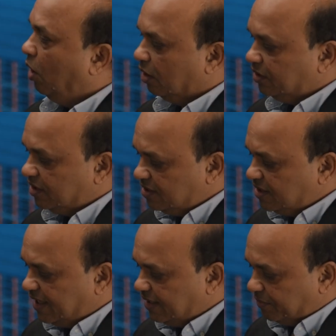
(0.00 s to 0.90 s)
On the
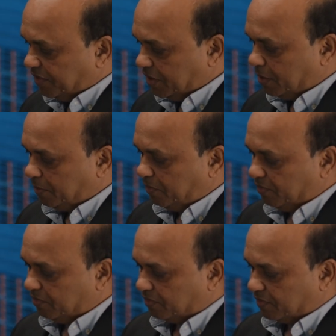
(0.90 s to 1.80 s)
other end, you know,
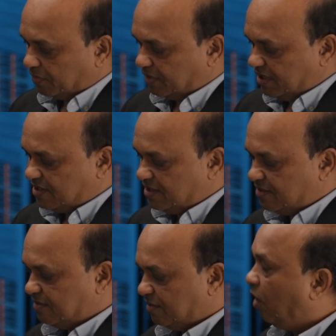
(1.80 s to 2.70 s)
this
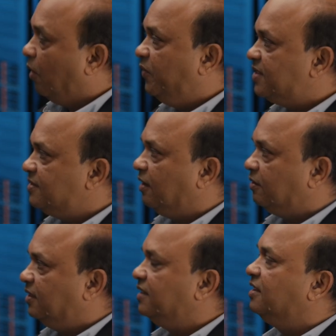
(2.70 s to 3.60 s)
is obvious
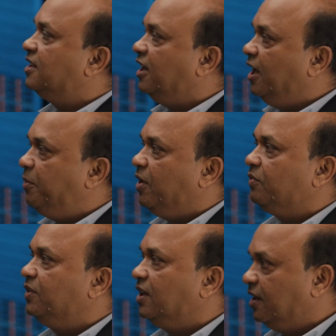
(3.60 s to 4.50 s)
now that the TDP
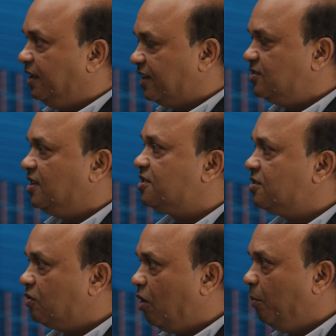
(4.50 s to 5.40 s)
of the next
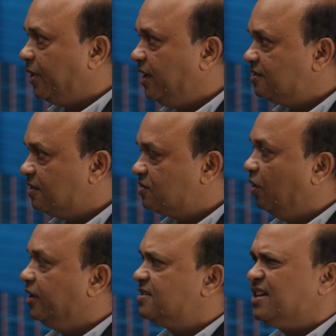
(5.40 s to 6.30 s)
generation components is
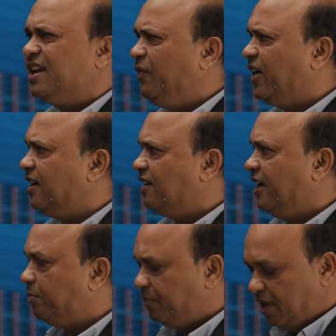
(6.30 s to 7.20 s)
going significantly
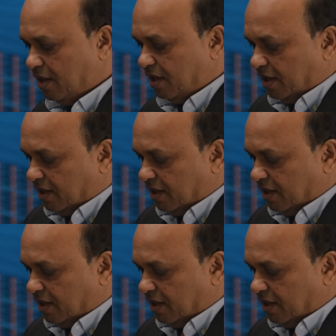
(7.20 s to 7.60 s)
higher and higher.